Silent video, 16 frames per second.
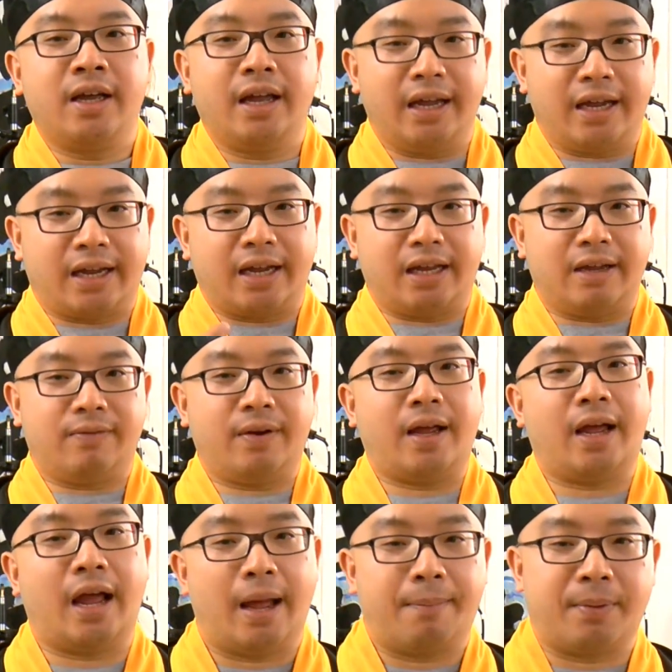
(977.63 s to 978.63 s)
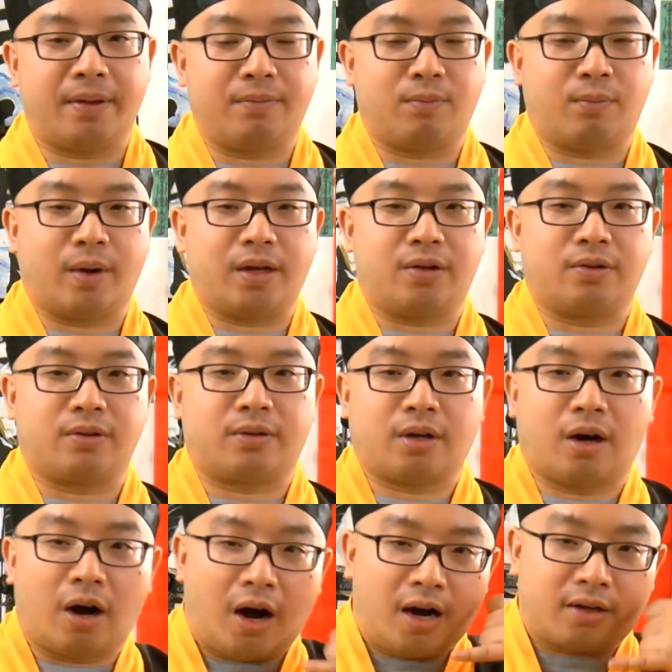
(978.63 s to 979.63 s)
It can even happen when you
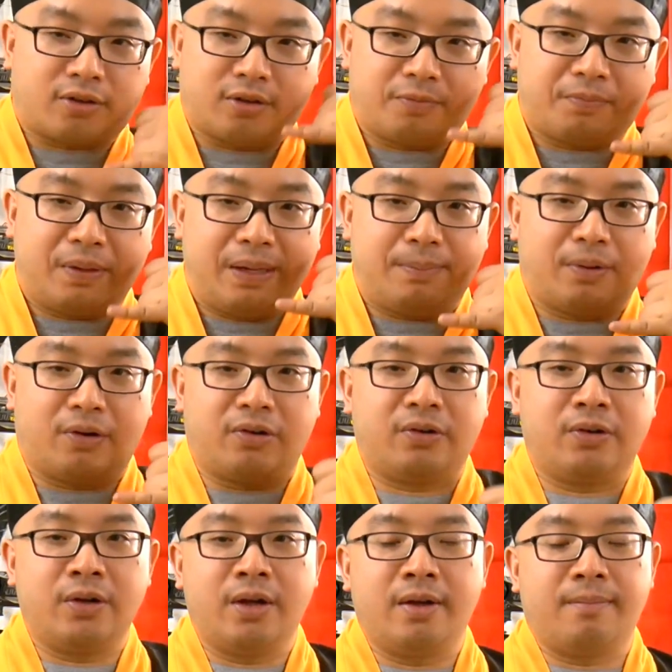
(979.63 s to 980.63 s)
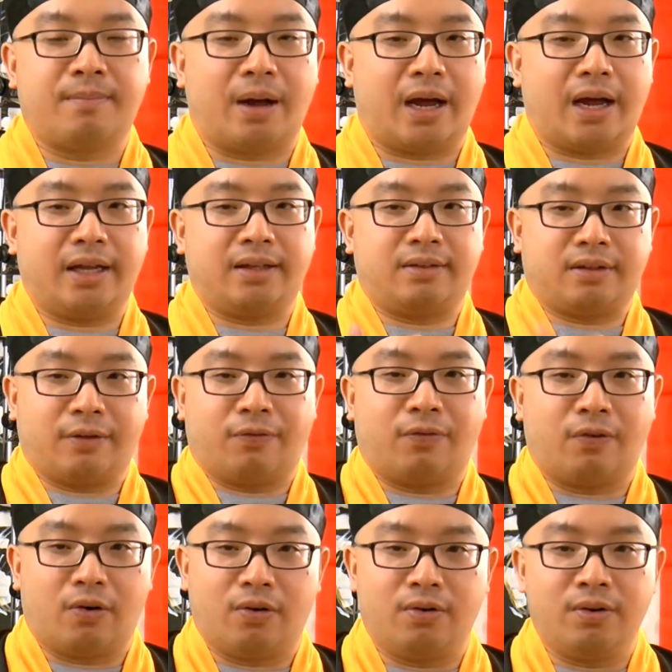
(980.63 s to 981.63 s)
talk to people by the
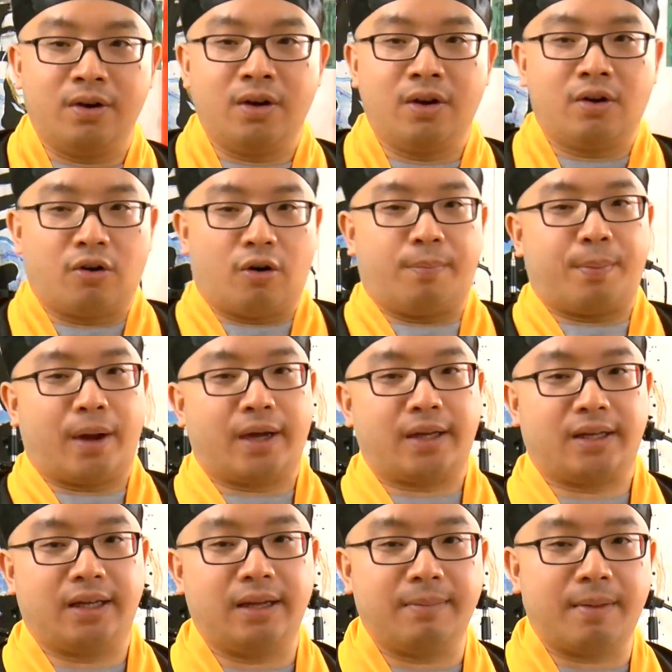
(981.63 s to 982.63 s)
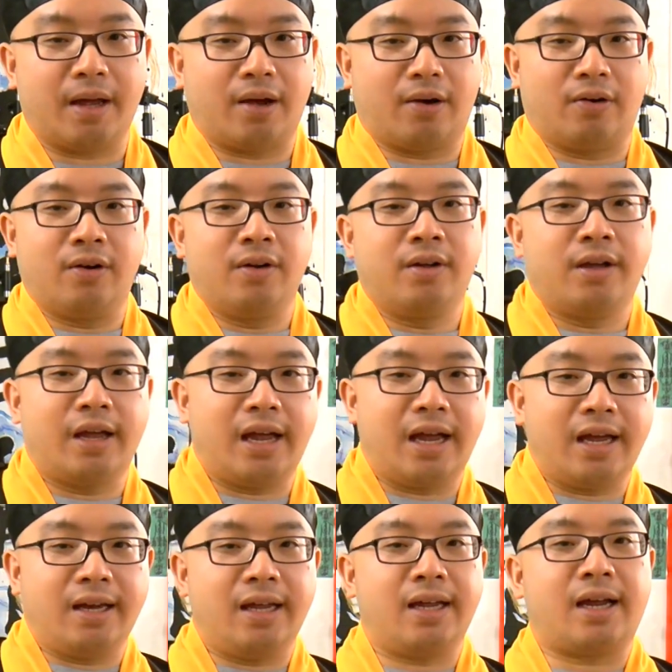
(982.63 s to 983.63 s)
phone or by email.
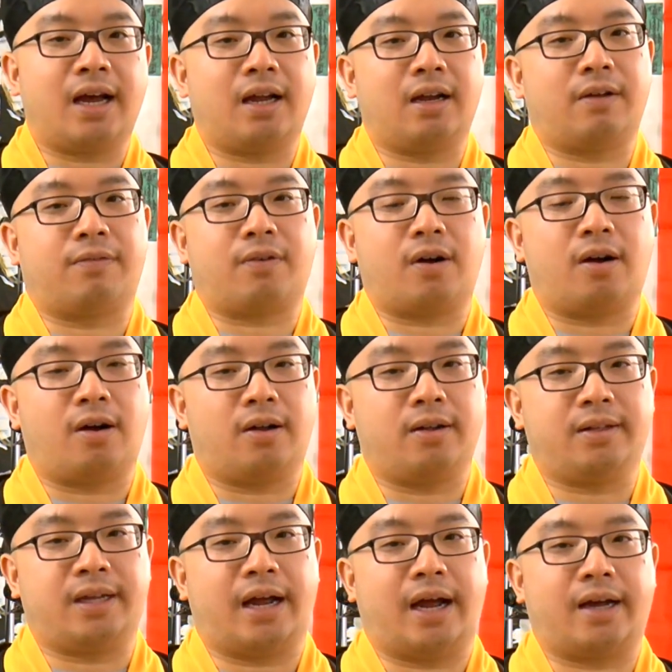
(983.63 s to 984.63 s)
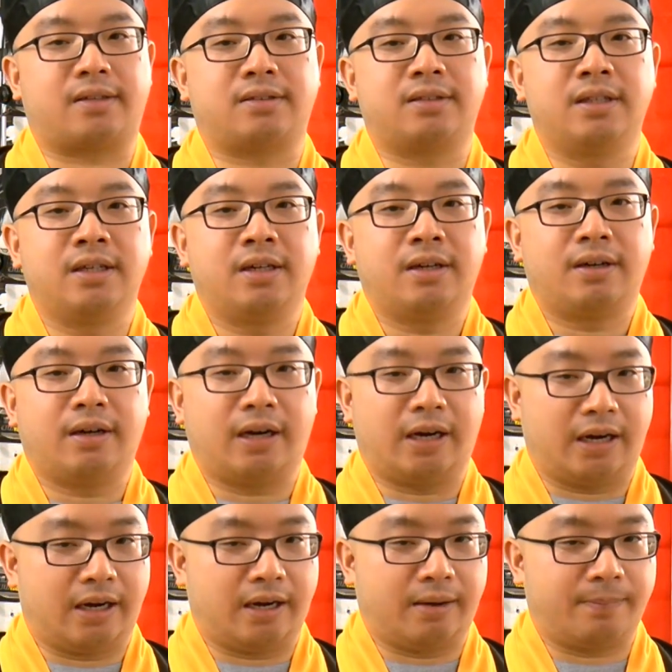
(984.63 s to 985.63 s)
Any kind of contact,
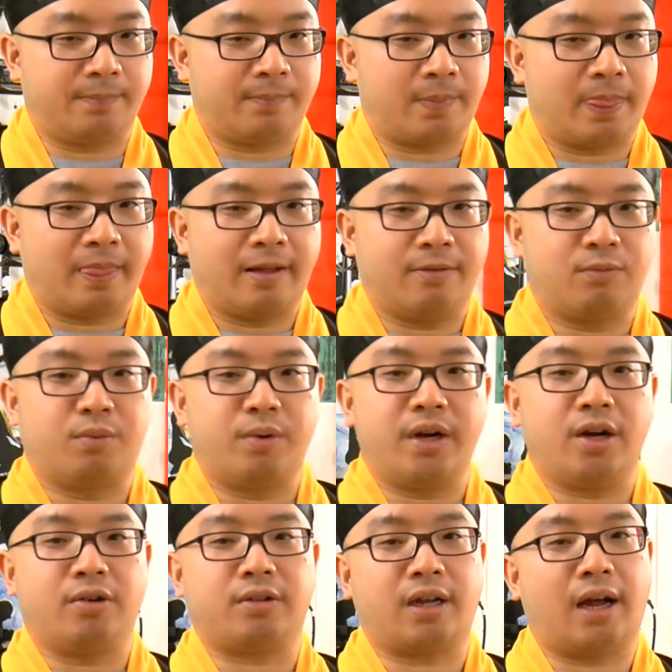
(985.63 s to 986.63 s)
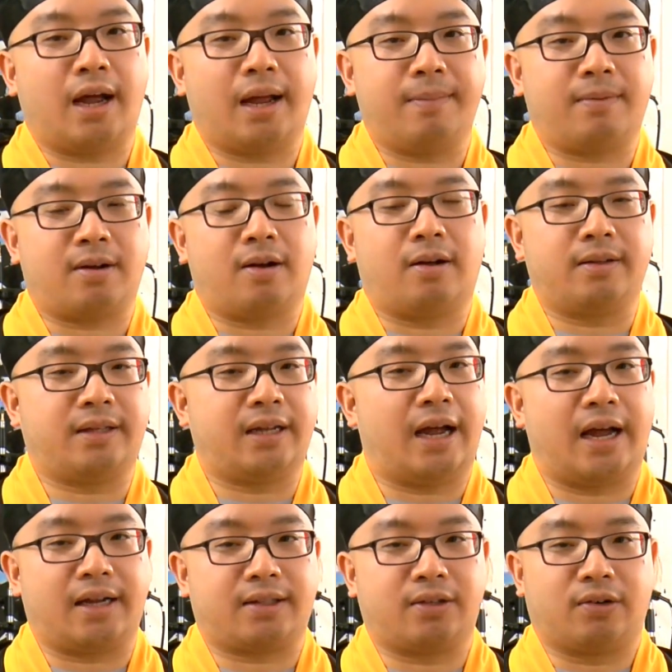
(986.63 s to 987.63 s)
real-time
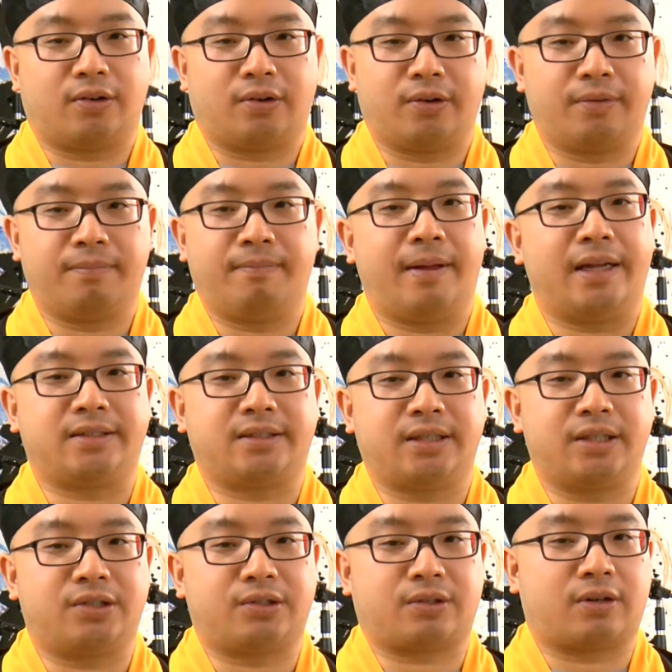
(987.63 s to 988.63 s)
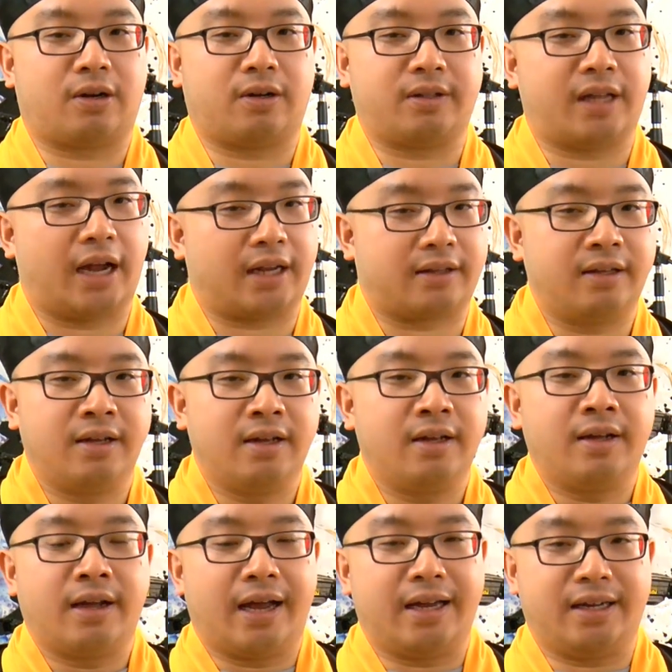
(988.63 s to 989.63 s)
contact or message contact,
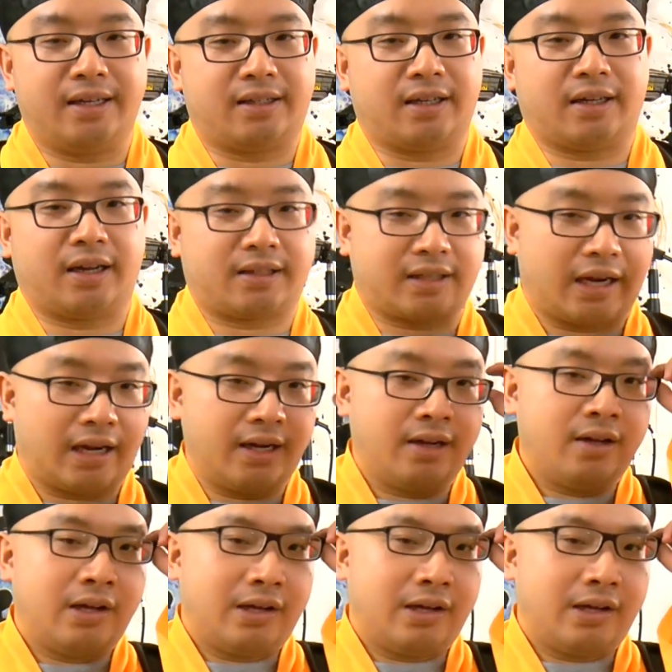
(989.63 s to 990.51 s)
anything like that.